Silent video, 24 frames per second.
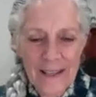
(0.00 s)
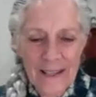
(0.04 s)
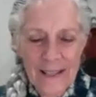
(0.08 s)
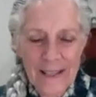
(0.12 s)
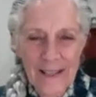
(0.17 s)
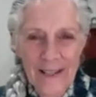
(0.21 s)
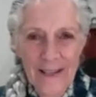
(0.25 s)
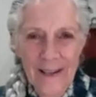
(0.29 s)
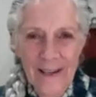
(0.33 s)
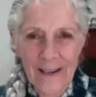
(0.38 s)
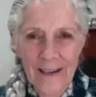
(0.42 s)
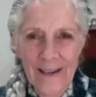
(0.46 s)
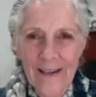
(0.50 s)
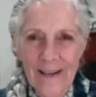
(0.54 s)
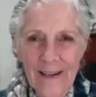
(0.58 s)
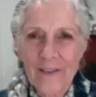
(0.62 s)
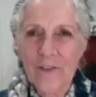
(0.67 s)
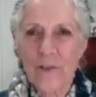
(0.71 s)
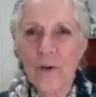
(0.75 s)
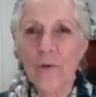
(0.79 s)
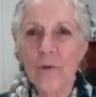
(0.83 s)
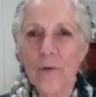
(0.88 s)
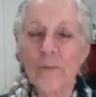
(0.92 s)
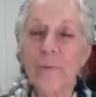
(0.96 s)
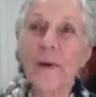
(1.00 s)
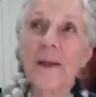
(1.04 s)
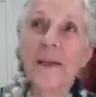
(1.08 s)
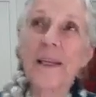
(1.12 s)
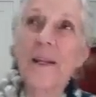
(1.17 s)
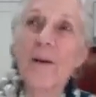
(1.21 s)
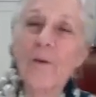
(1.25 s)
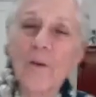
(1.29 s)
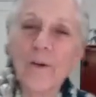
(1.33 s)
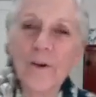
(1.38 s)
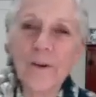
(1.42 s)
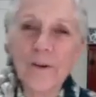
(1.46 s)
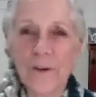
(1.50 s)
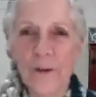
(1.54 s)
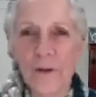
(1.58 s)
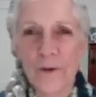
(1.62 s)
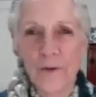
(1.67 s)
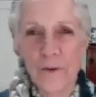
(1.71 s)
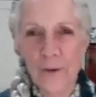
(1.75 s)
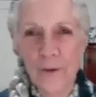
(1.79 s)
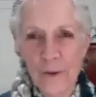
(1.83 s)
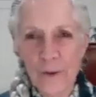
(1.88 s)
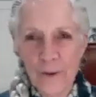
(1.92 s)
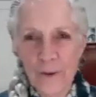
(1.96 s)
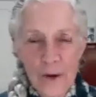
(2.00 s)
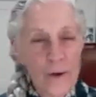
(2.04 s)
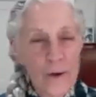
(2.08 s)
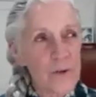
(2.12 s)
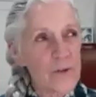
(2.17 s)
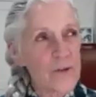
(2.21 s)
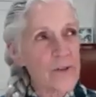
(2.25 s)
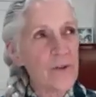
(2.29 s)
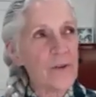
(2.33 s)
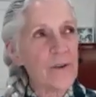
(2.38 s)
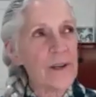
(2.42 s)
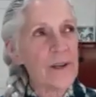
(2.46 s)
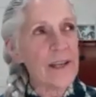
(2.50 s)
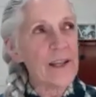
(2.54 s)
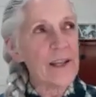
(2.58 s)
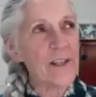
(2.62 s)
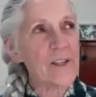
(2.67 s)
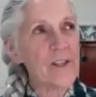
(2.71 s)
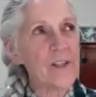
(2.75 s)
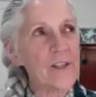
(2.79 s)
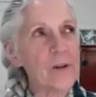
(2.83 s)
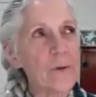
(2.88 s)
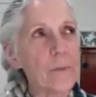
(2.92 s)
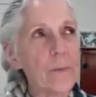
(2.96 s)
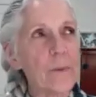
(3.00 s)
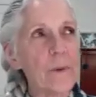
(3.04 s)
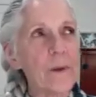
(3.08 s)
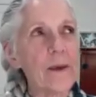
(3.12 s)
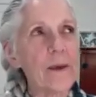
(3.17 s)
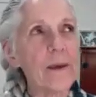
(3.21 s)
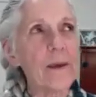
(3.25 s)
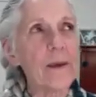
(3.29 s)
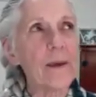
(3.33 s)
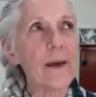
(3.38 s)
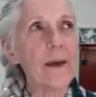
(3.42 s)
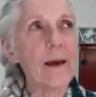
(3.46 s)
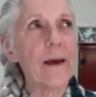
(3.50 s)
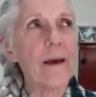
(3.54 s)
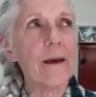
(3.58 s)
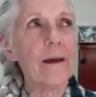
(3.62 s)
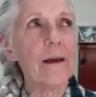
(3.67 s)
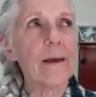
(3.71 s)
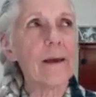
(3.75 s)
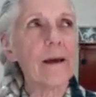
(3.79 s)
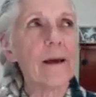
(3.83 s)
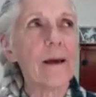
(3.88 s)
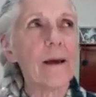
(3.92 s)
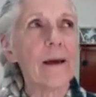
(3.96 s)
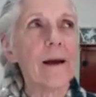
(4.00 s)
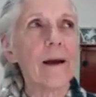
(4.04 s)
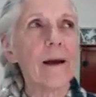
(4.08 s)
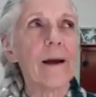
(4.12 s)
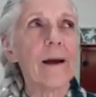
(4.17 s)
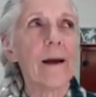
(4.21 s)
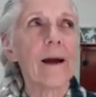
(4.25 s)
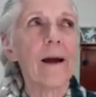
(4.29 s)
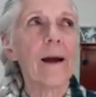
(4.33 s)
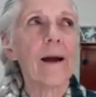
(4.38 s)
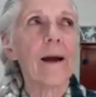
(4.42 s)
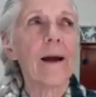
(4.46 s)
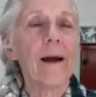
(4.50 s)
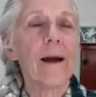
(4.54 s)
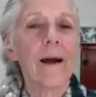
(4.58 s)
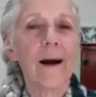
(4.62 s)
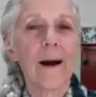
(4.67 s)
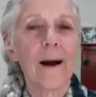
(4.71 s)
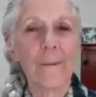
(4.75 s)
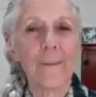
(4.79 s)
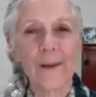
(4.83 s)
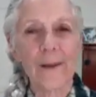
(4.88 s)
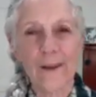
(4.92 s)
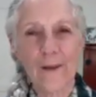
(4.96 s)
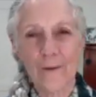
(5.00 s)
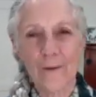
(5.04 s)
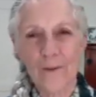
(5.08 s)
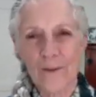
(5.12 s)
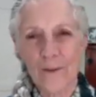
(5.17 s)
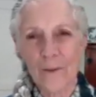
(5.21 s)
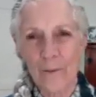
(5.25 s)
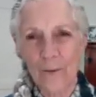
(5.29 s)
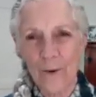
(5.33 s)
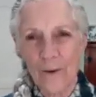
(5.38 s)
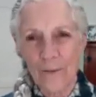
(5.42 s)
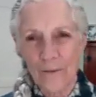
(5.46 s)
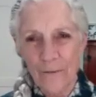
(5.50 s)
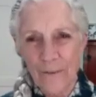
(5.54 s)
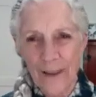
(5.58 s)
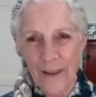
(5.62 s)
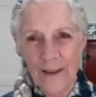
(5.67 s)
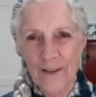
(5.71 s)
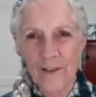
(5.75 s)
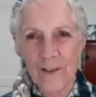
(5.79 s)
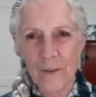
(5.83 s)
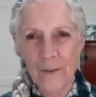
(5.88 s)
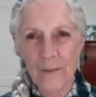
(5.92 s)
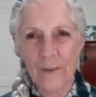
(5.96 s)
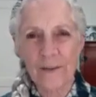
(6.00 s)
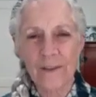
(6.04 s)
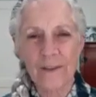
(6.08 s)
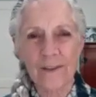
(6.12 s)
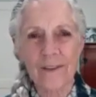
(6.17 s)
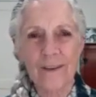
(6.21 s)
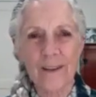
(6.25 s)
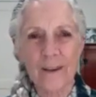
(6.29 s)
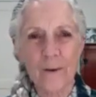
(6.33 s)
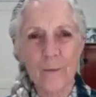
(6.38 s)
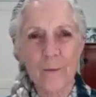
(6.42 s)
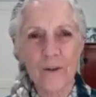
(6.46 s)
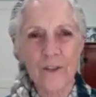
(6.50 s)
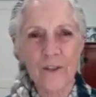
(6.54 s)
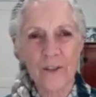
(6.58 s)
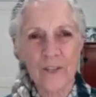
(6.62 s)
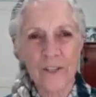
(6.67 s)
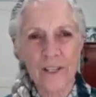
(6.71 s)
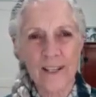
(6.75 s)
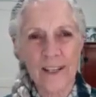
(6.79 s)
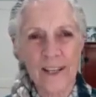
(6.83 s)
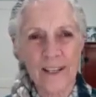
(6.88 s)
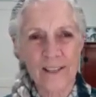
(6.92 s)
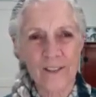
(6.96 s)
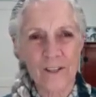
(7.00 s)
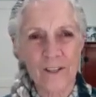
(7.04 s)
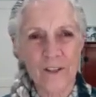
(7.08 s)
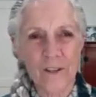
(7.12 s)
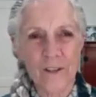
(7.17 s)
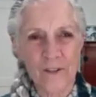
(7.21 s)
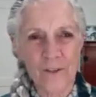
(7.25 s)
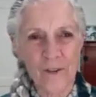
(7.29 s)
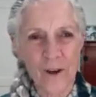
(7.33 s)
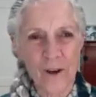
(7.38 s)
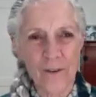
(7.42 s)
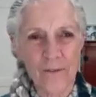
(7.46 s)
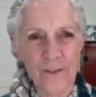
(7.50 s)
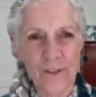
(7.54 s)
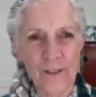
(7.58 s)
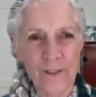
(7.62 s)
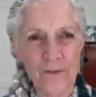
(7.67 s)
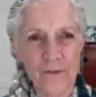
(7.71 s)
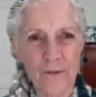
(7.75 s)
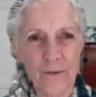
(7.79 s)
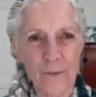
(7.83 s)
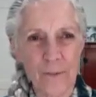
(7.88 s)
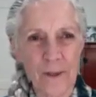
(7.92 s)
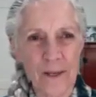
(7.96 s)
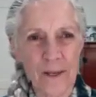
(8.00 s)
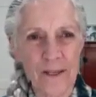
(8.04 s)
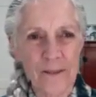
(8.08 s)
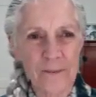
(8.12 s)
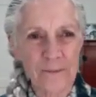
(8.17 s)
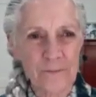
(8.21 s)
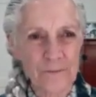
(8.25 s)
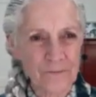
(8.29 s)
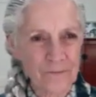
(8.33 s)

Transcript: Yeah. So, but in order to do those, there needs to be I'm going to use the word flexibility, which is connected to softness for me.